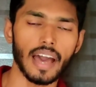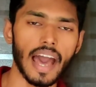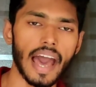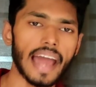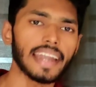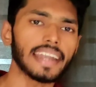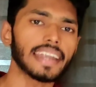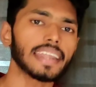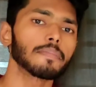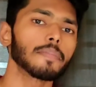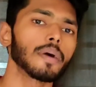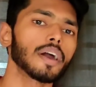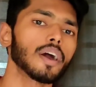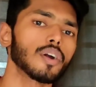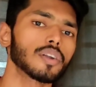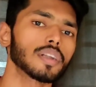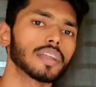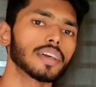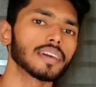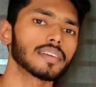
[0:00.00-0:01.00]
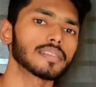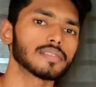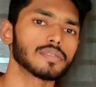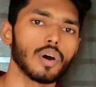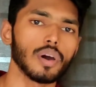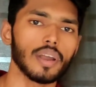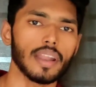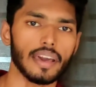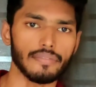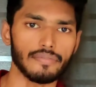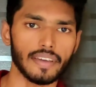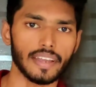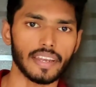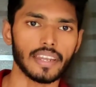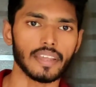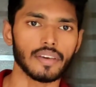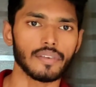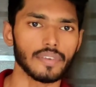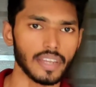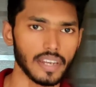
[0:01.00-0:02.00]
antibiotics are
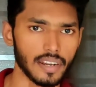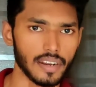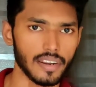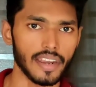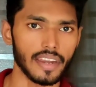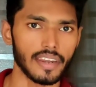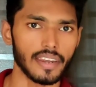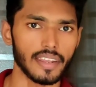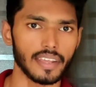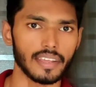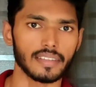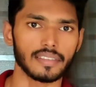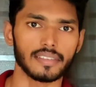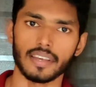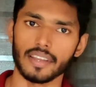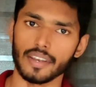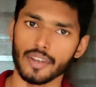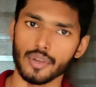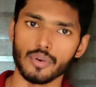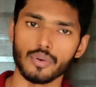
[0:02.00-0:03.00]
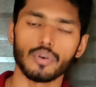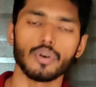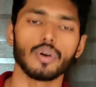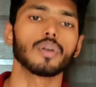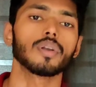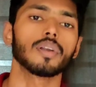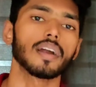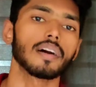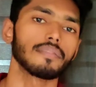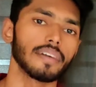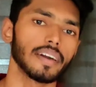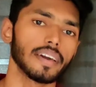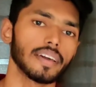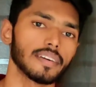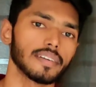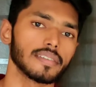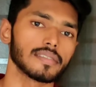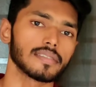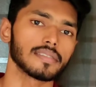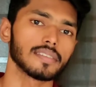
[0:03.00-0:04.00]
effective in treating the new
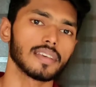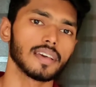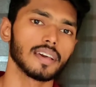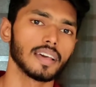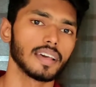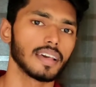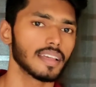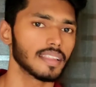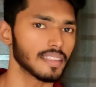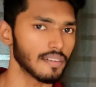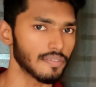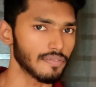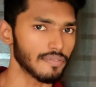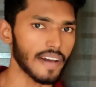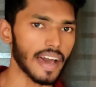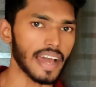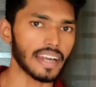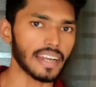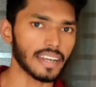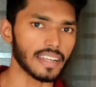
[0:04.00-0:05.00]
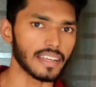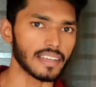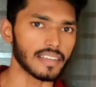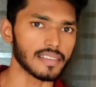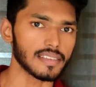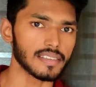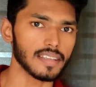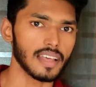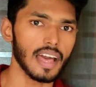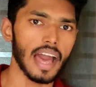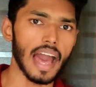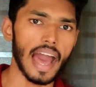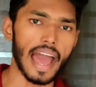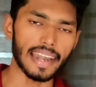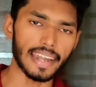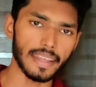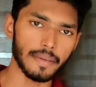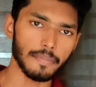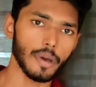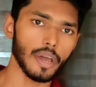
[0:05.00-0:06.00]
coronavirus. The fact is,
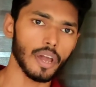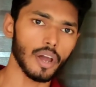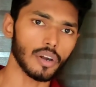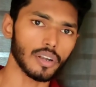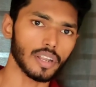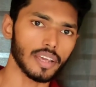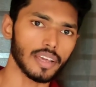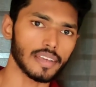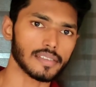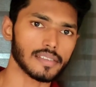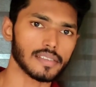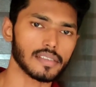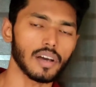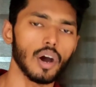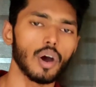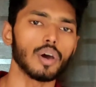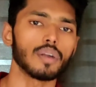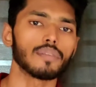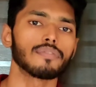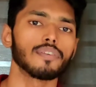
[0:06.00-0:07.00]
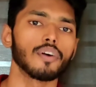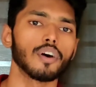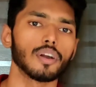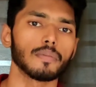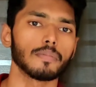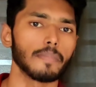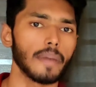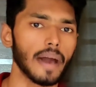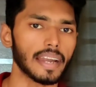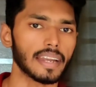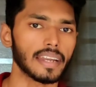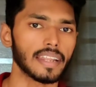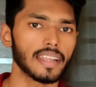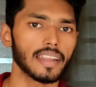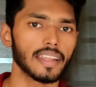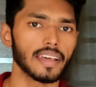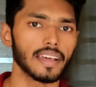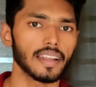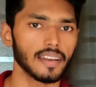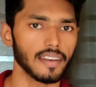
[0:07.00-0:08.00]
antibiotics are for
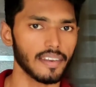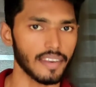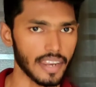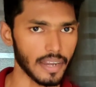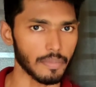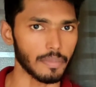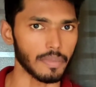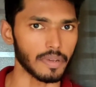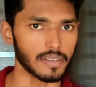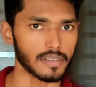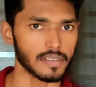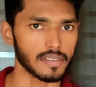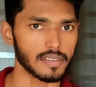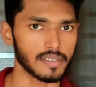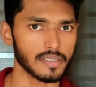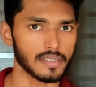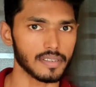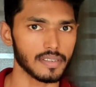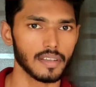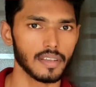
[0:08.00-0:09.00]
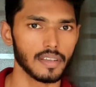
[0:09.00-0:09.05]
bacterial treatments.